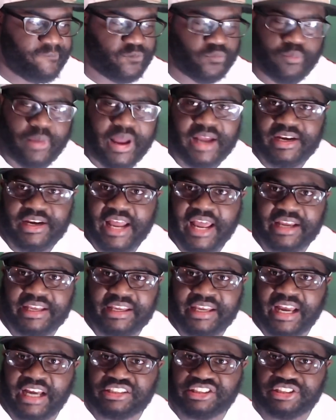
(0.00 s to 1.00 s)
Matt Nagy
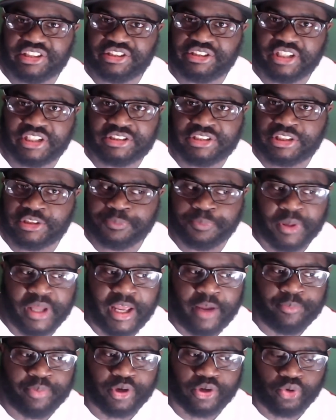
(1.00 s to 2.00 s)
hasn't adjusted his
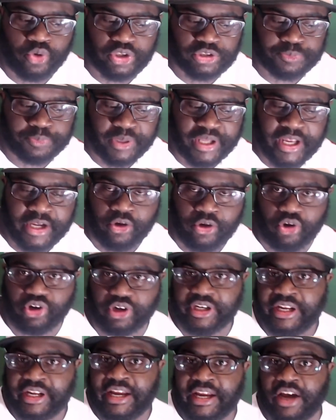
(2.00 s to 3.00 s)
playbook or his play
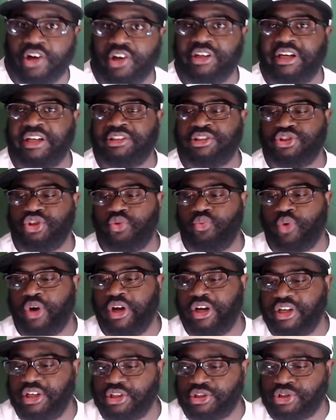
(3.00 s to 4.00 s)
calling. He either needs to do
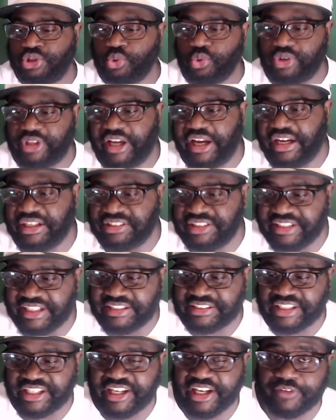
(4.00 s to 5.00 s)
one of the two things. He
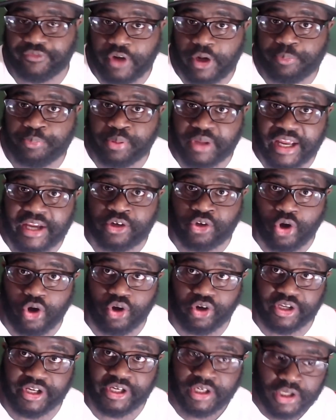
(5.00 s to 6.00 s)
needs to give up play
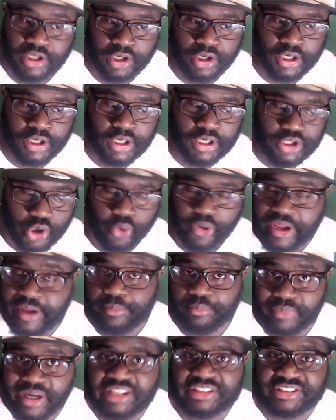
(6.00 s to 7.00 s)
calling no, he
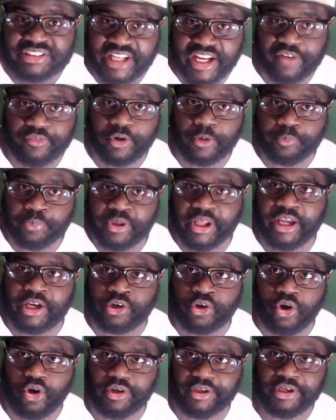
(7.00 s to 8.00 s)
must give up play
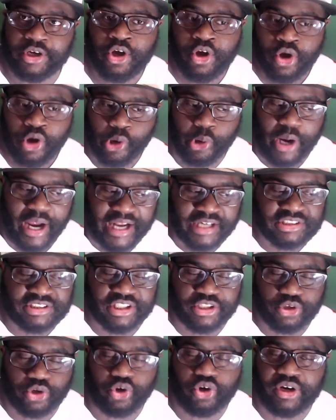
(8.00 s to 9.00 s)
calling or actually
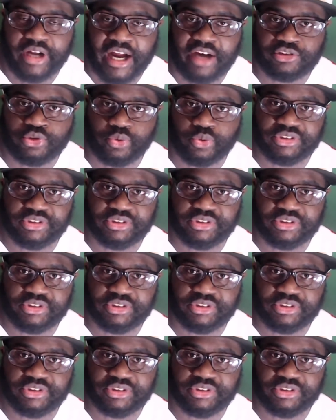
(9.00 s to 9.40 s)
learn how to